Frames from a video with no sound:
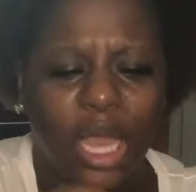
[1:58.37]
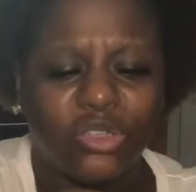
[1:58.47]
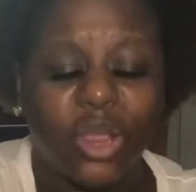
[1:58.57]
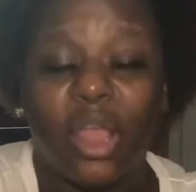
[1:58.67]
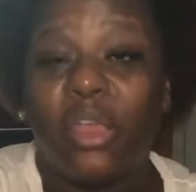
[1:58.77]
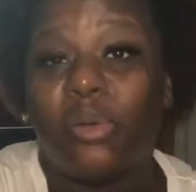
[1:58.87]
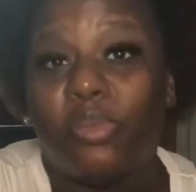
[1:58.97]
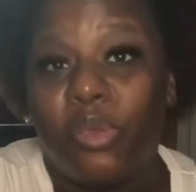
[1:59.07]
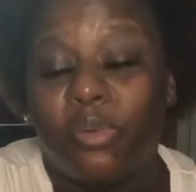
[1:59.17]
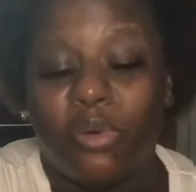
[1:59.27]
I try and help
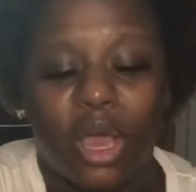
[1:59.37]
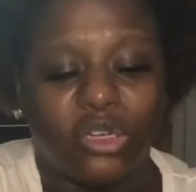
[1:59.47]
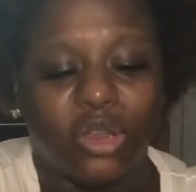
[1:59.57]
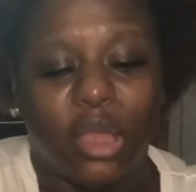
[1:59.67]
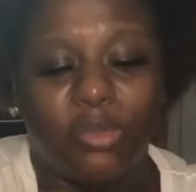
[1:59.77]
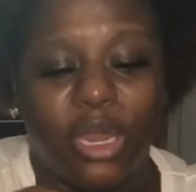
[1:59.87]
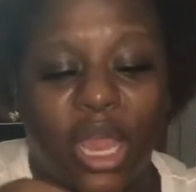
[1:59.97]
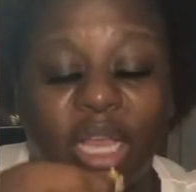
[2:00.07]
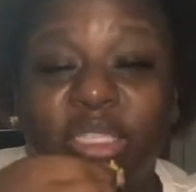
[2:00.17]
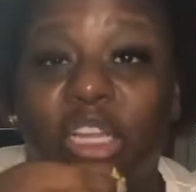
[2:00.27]
people. I try and be
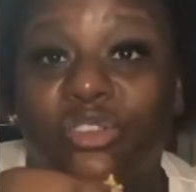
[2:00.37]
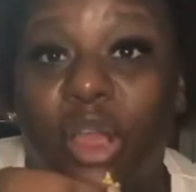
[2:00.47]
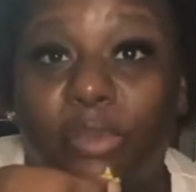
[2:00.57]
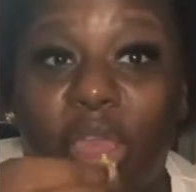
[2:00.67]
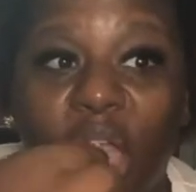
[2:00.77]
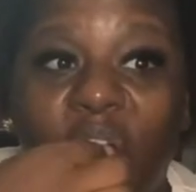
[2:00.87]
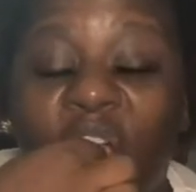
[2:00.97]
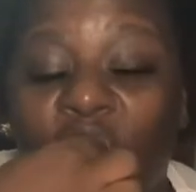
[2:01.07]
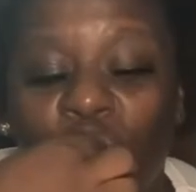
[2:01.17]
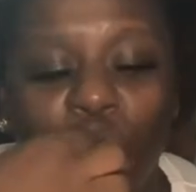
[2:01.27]
nice. I try and be
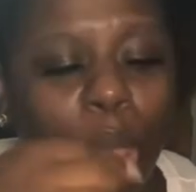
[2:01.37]
kind.